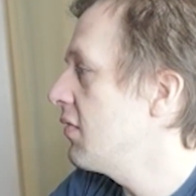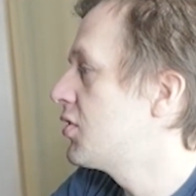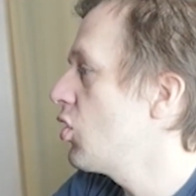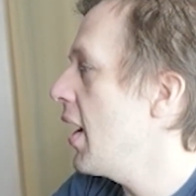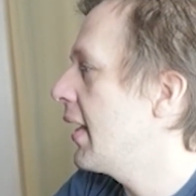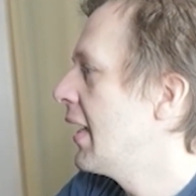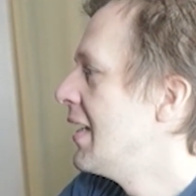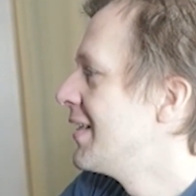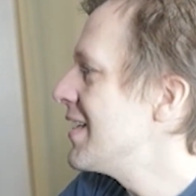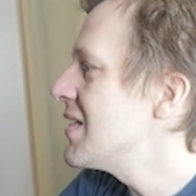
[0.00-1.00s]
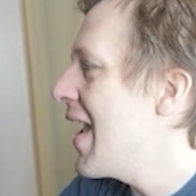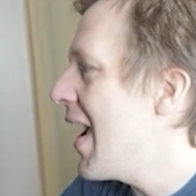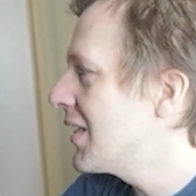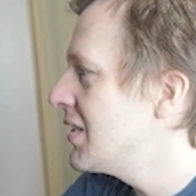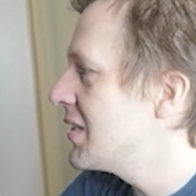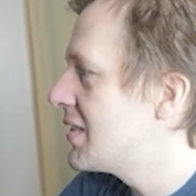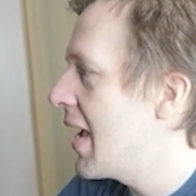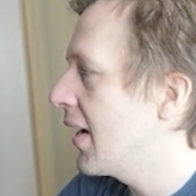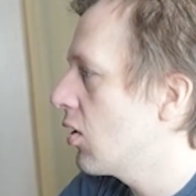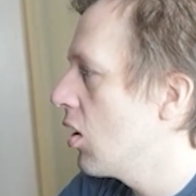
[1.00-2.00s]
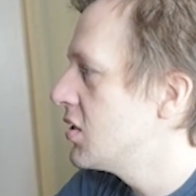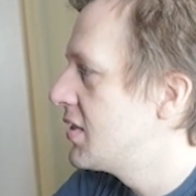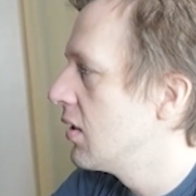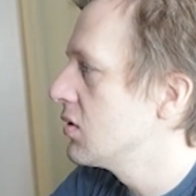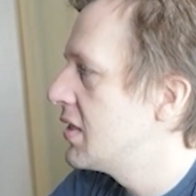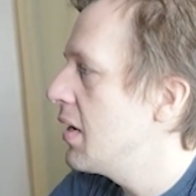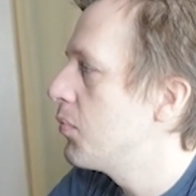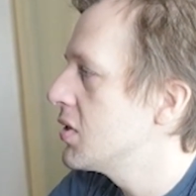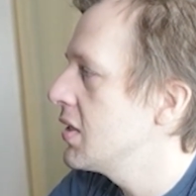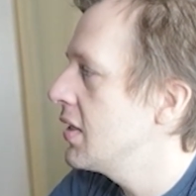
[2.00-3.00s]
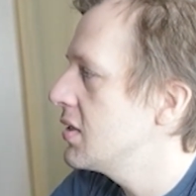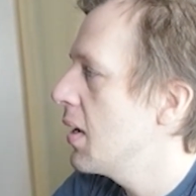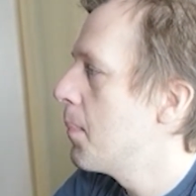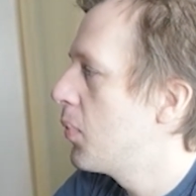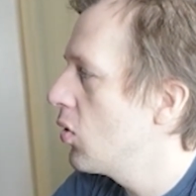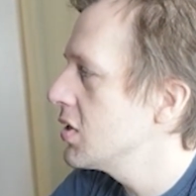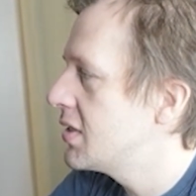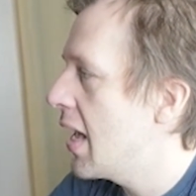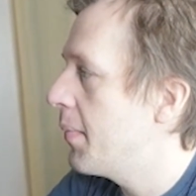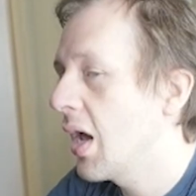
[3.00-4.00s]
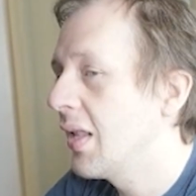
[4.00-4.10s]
Strike. This Axie's attack cards deal 10% bonus damage.